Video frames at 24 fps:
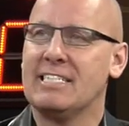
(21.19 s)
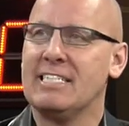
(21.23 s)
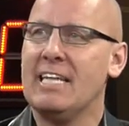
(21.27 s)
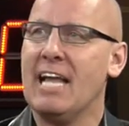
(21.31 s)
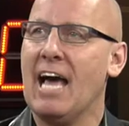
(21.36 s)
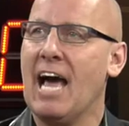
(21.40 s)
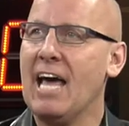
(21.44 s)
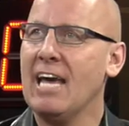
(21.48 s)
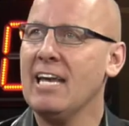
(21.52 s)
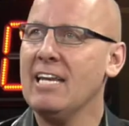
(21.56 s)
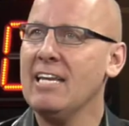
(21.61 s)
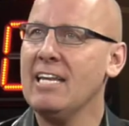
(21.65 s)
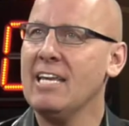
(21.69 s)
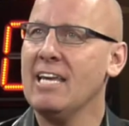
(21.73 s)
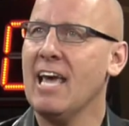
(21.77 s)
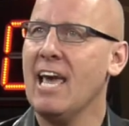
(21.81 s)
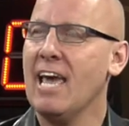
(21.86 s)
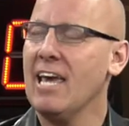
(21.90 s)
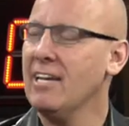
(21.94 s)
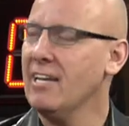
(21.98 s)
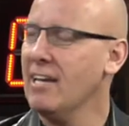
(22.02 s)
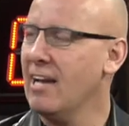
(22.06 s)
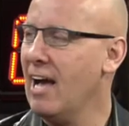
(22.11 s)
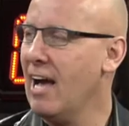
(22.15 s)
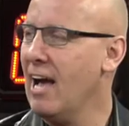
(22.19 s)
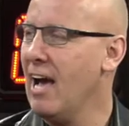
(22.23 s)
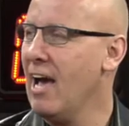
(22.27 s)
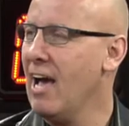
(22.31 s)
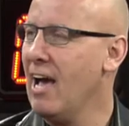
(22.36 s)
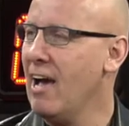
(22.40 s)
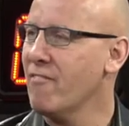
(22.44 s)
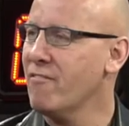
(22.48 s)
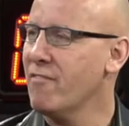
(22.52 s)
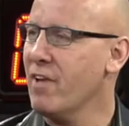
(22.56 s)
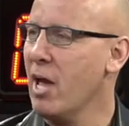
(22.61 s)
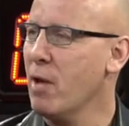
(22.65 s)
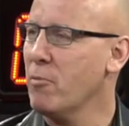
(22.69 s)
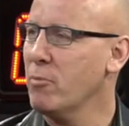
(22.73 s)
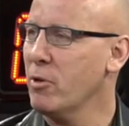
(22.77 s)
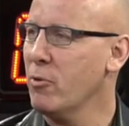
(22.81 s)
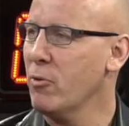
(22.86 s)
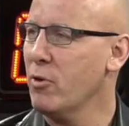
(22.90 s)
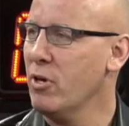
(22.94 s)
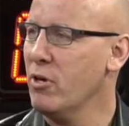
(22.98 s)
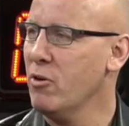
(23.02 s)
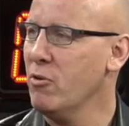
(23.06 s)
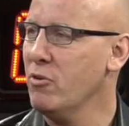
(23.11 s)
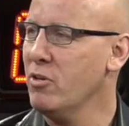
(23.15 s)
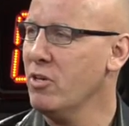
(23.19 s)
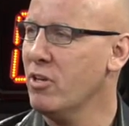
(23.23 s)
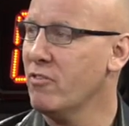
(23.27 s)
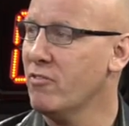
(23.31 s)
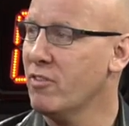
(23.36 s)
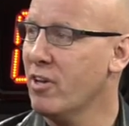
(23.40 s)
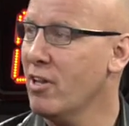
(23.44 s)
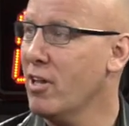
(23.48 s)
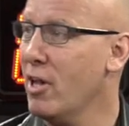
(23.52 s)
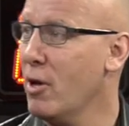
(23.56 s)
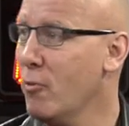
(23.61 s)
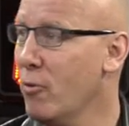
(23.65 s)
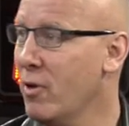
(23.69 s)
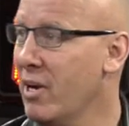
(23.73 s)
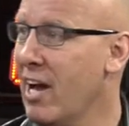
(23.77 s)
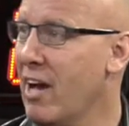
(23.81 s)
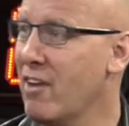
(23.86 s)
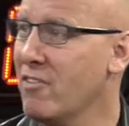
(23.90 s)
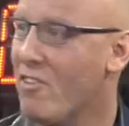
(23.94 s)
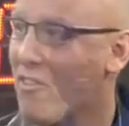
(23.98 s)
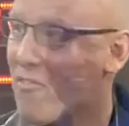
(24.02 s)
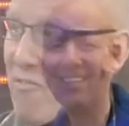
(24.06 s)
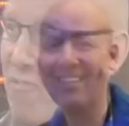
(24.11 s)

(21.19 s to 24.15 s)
98 at a family reunion until I went out to